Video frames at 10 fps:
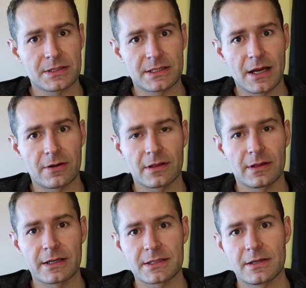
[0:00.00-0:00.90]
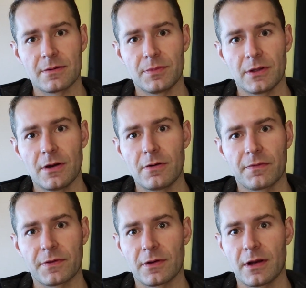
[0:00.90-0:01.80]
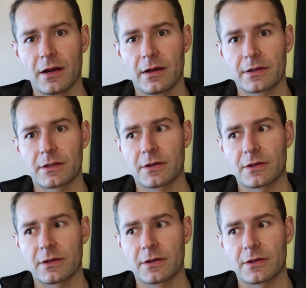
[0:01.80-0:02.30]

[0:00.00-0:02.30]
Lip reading: is down in the links down below if you're